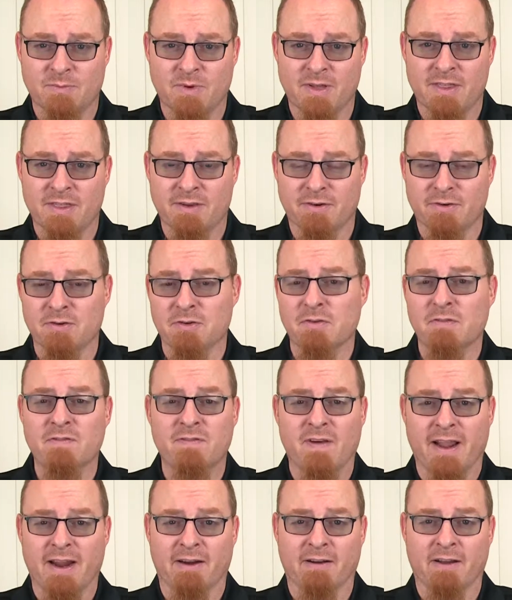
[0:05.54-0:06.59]
with your new
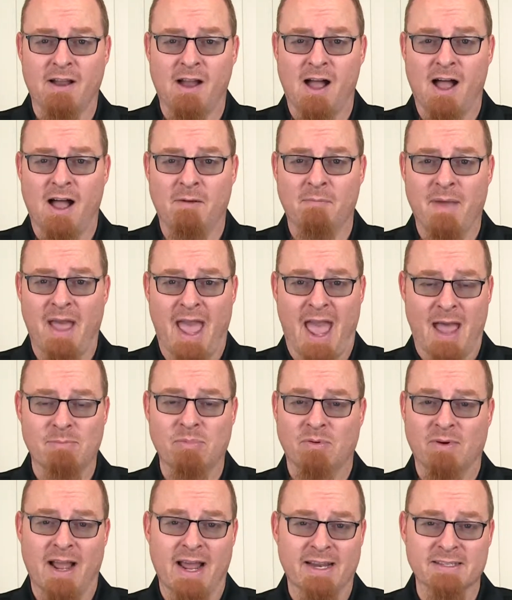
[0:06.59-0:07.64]
Firecom
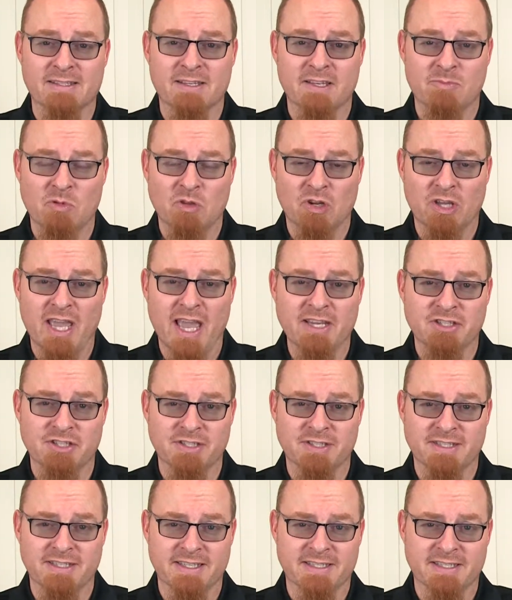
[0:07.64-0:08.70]
Apparatus
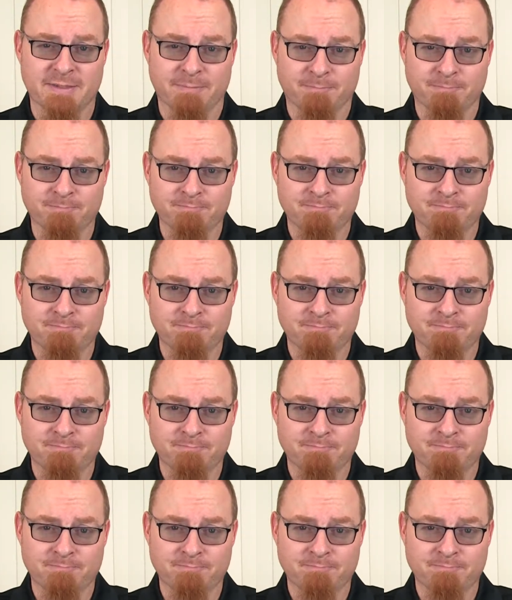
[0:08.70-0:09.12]
communication system.